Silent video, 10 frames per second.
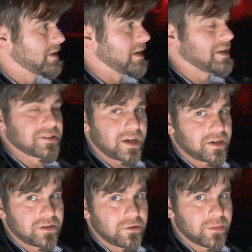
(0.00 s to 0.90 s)
It's not a
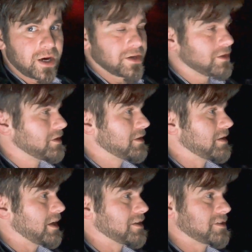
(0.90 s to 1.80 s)
new model,
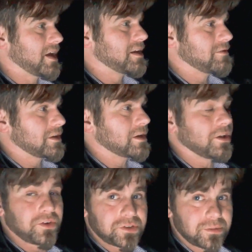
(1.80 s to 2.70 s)
and it's not even
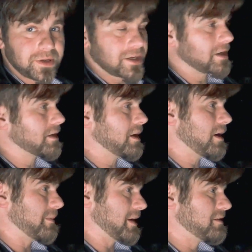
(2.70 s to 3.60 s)
close to being
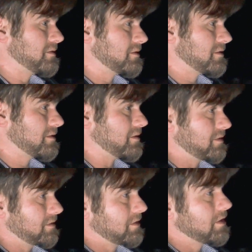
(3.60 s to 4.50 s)
uncommon.
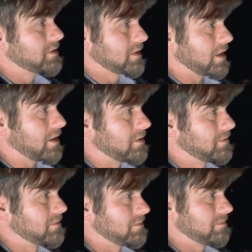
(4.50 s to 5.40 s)
So,
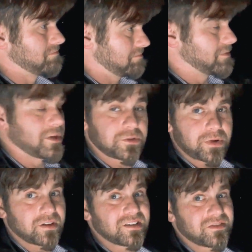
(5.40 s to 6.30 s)
there's
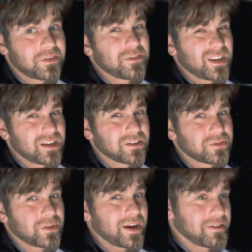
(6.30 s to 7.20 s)
probably even videos
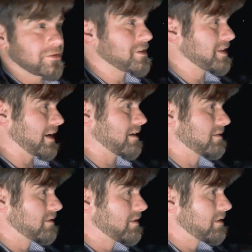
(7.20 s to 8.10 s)
for everything.
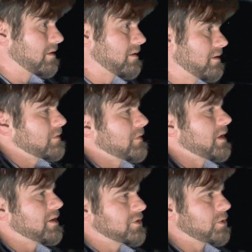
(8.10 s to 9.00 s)

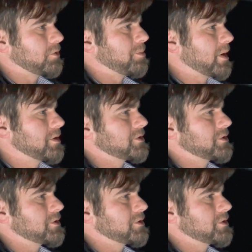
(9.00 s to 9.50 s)
It's old part